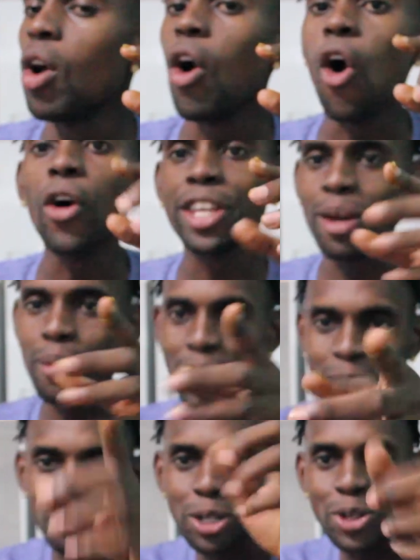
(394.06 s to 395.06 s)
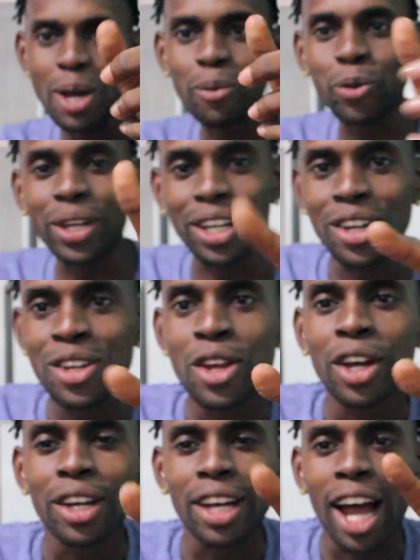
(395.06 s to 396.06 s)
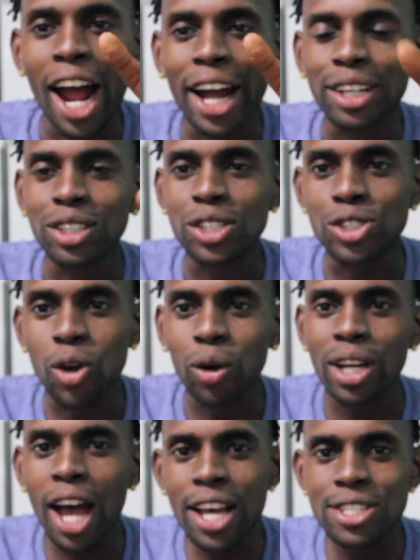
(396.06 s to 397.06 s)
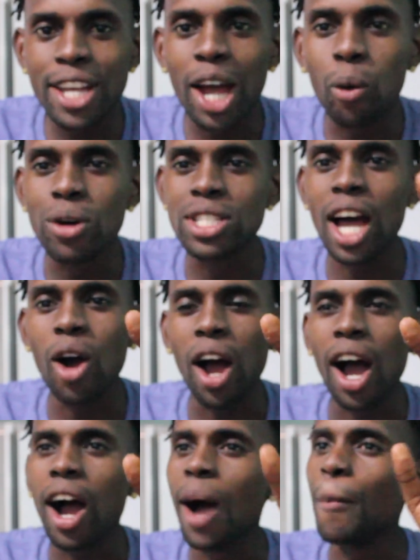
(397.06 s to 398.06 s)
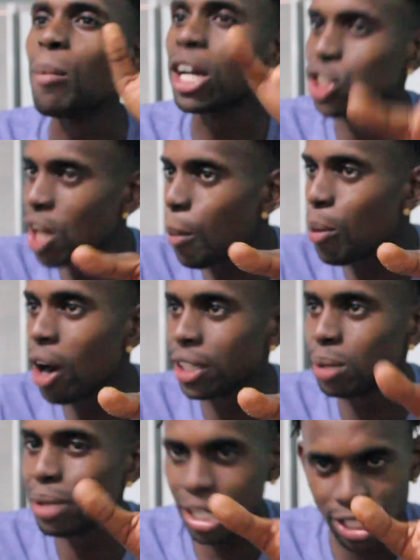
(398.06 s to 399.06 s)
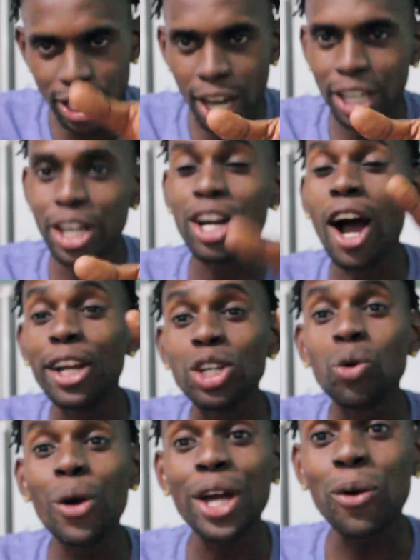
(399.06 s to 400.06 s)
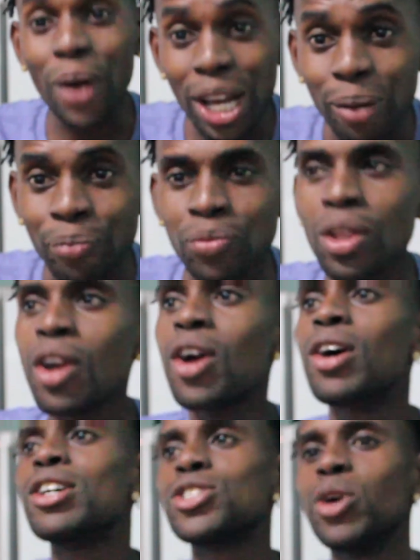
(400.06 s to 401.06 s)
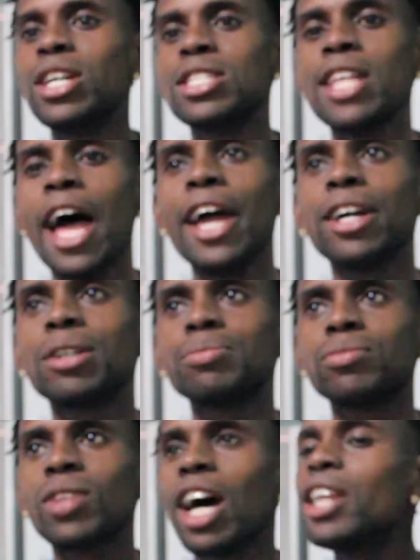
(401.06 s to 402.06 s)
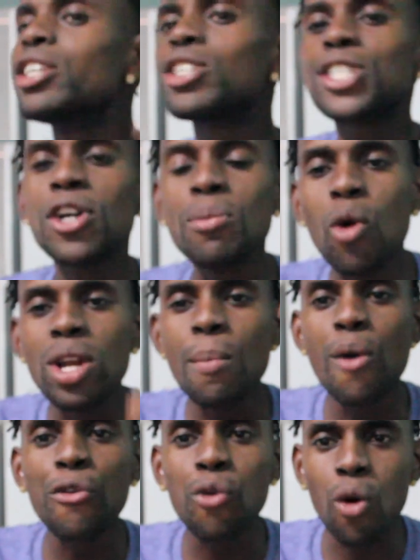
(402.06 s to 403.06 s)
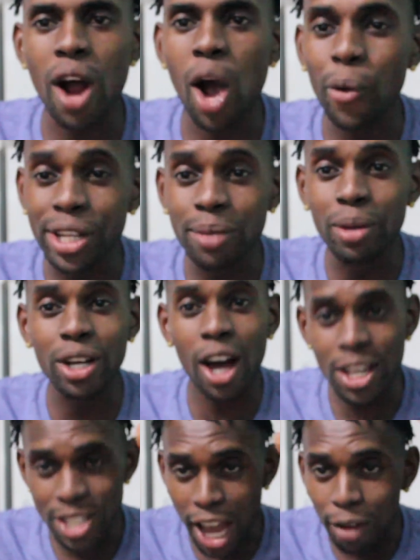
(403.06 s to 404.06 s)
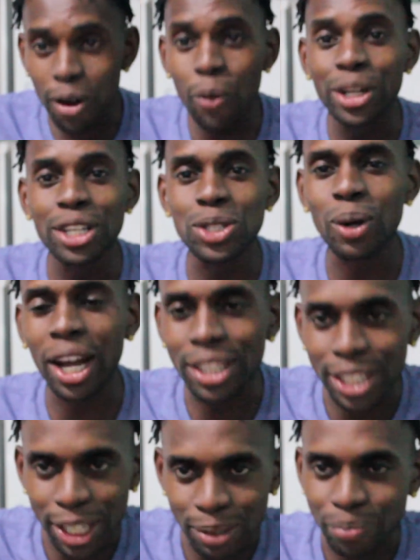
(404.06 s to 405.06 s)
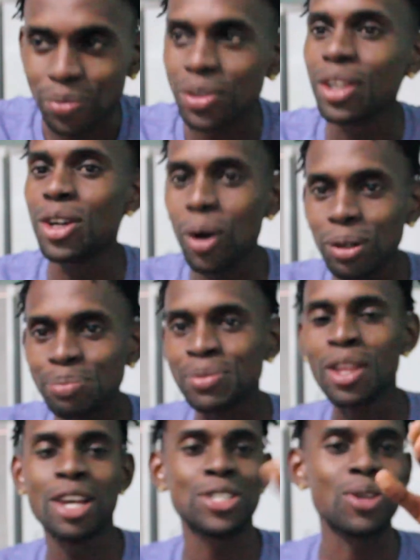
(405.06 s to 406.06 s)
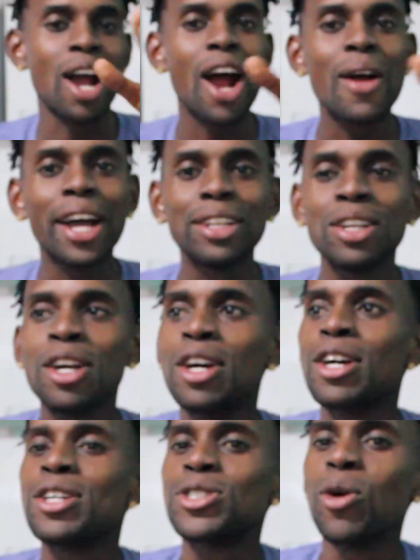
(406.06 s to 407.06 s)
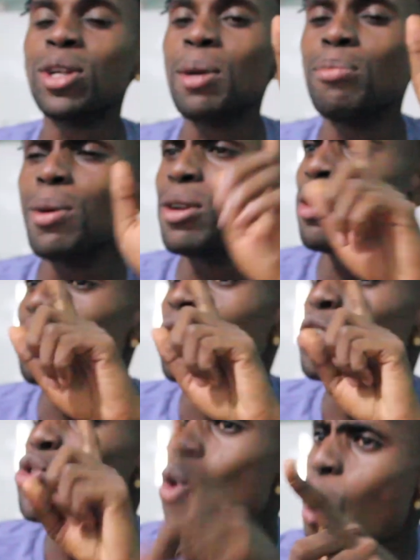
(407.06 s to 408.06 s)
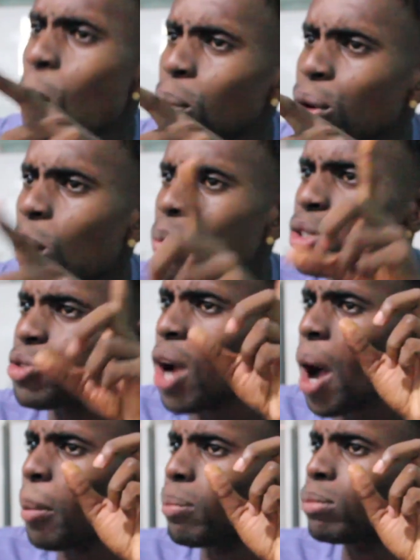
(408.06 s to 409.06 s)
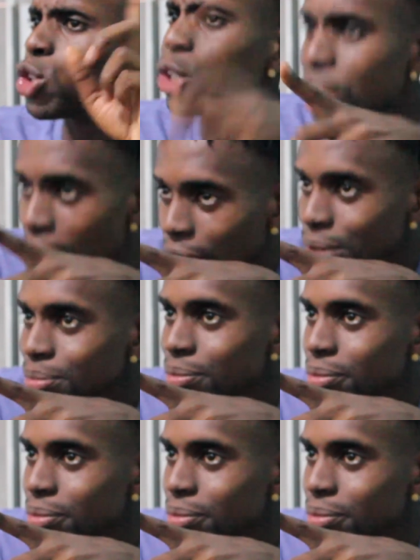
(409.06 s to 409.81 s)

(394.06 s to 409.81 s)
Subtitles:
Okay, let me explain to them quick. Alright, so last night was a bachelor party basically. They call it kwe. So it's like I did the ceremony before a wedding because I have a wedding to attend, you know? So alright. So the groom comes from Trinidad.